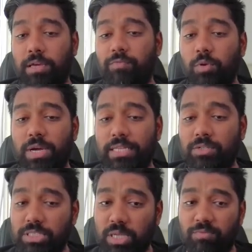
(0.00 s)
If you look at the
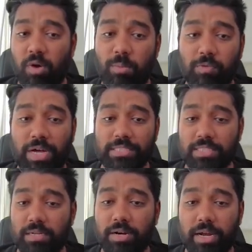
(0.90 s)
recent form of
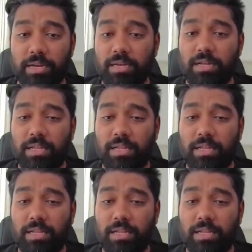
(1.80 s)
Arsenal, right,